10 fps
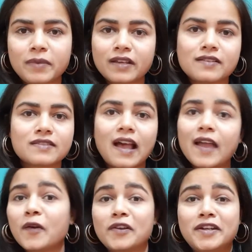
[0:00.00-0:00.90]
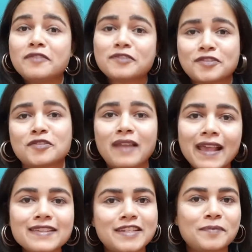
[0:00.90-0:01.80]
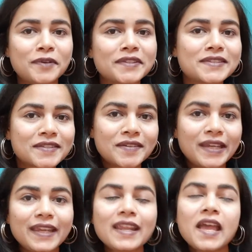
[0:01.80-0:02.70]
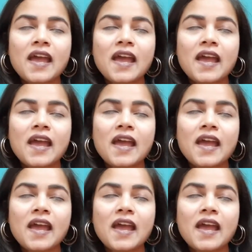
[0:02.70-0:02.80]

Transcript: because I already visualized him on the screen.